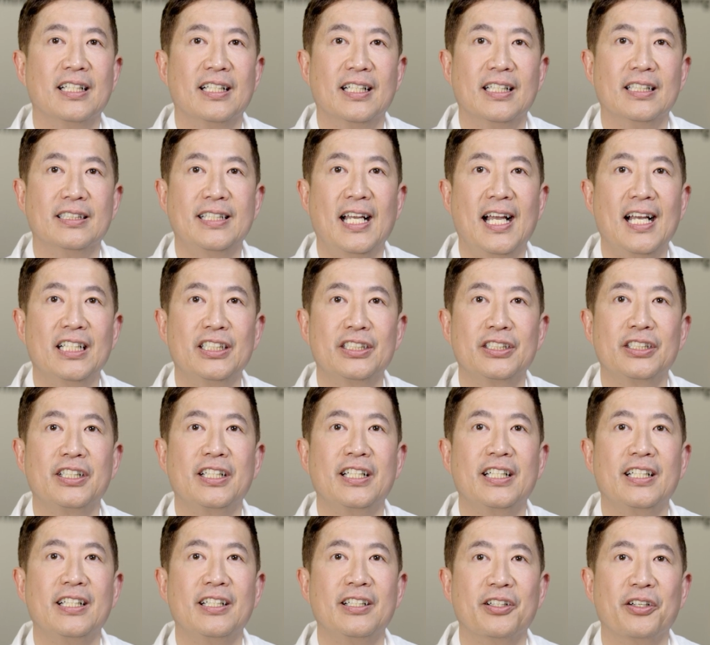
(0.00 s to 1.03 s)
is
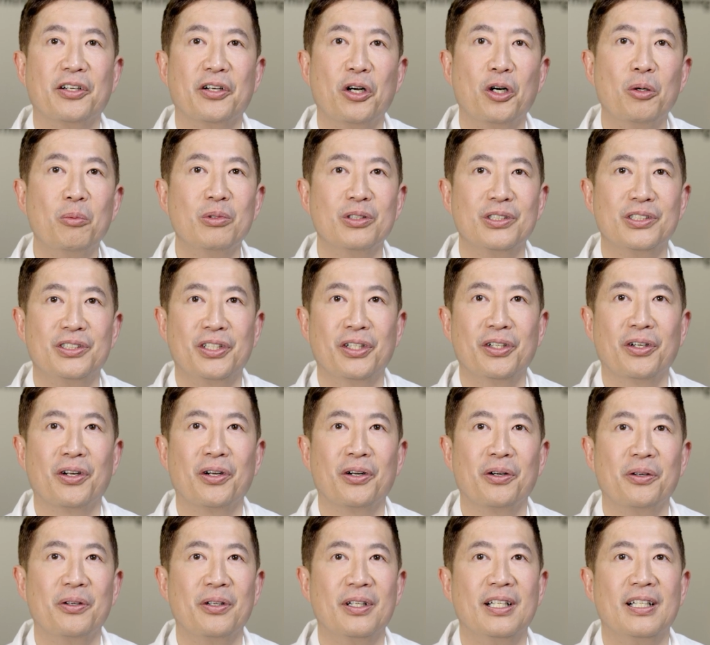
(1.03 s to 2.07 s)
actually almost zero.